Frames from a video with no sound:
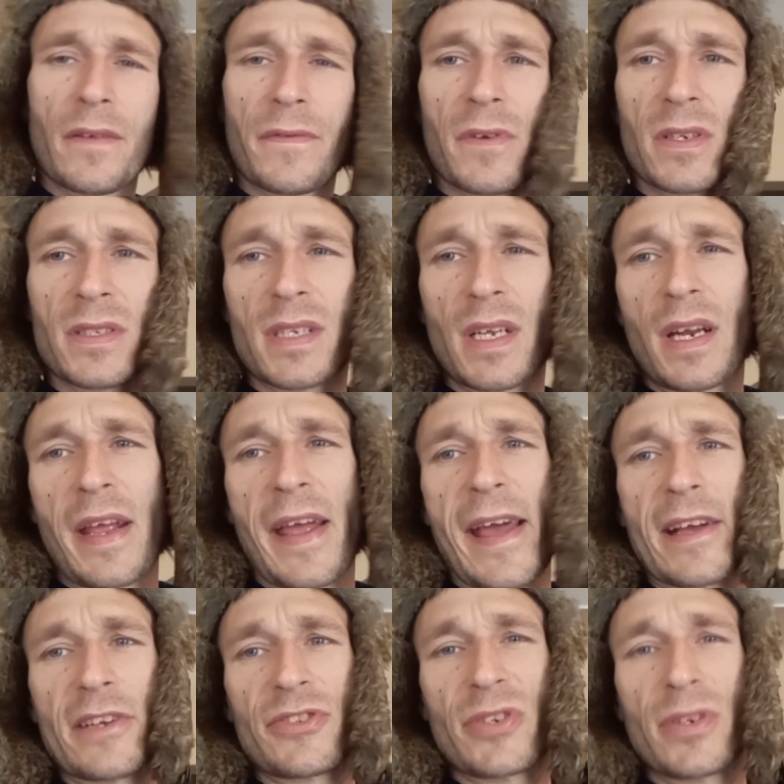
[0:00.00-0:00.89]
if there's any
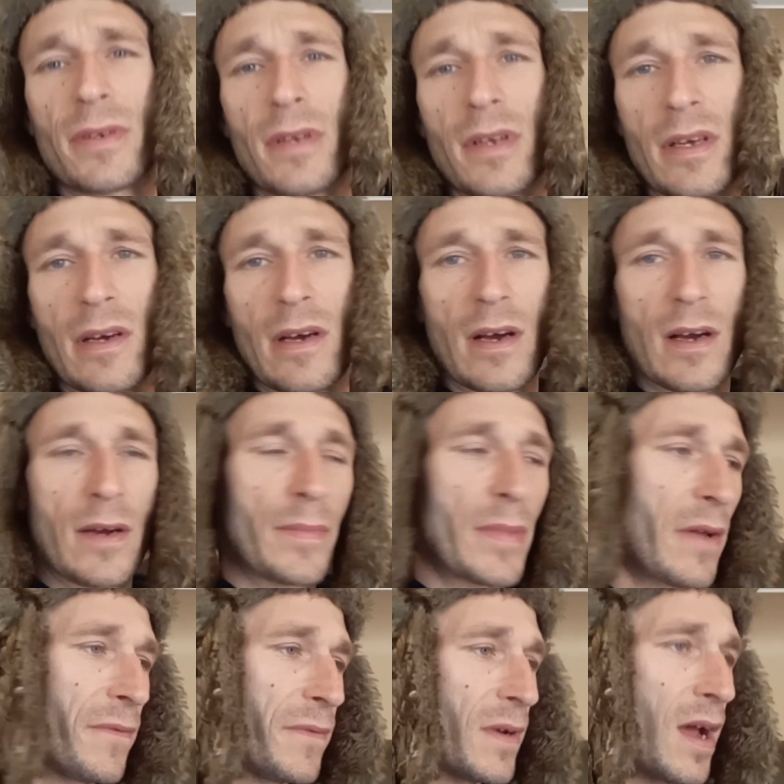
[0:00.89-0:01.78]
action.
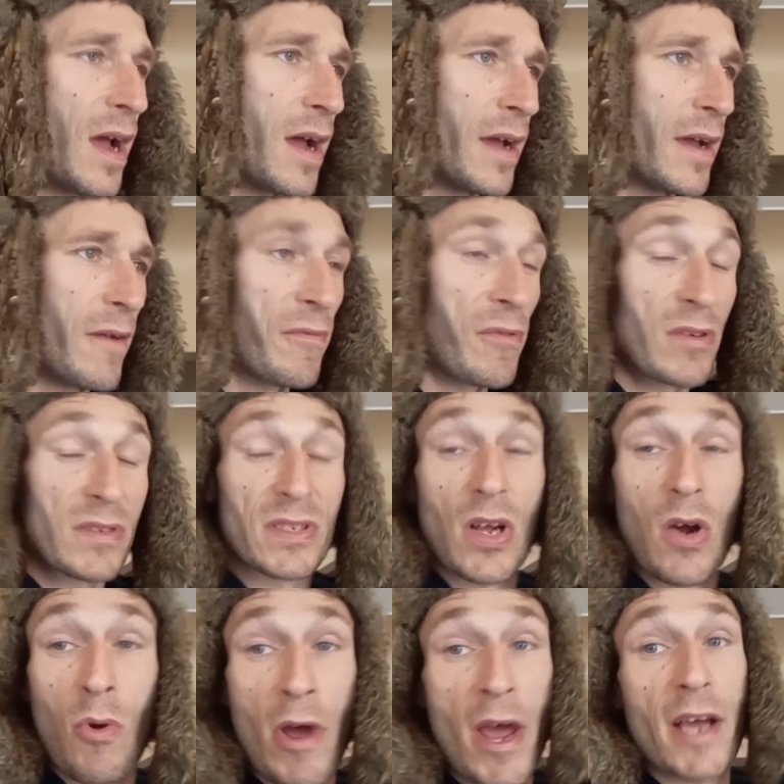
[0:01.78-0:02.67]
If not, if there's
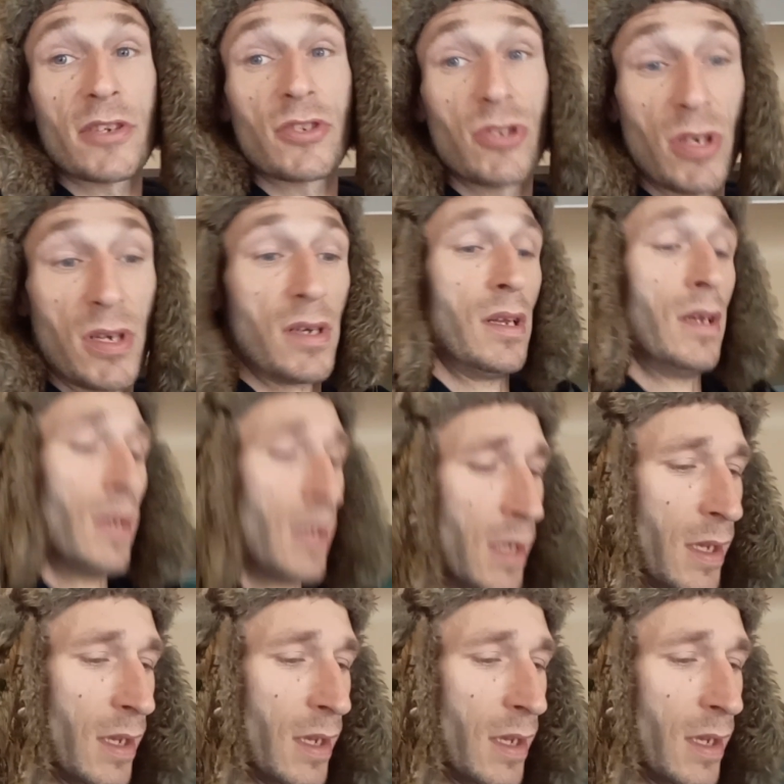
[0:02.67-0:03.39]
no action.